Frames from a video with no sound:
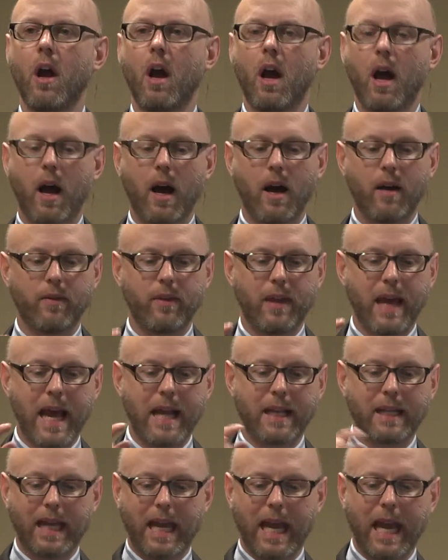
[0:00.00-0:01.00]

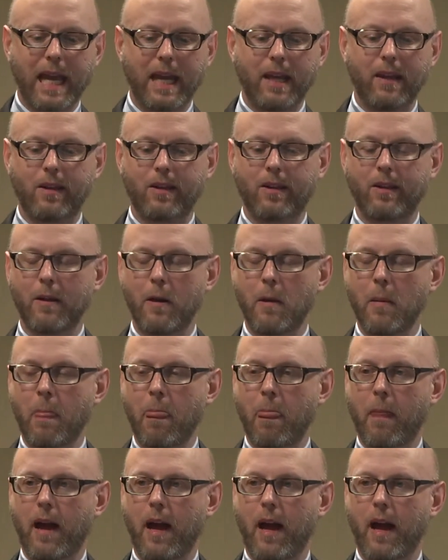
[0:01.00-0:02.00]
That case
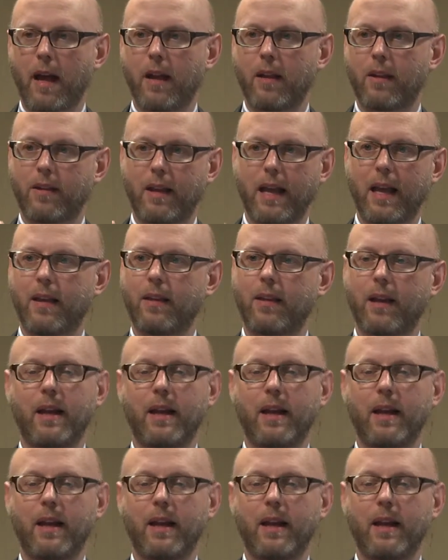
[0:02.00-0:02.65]
says,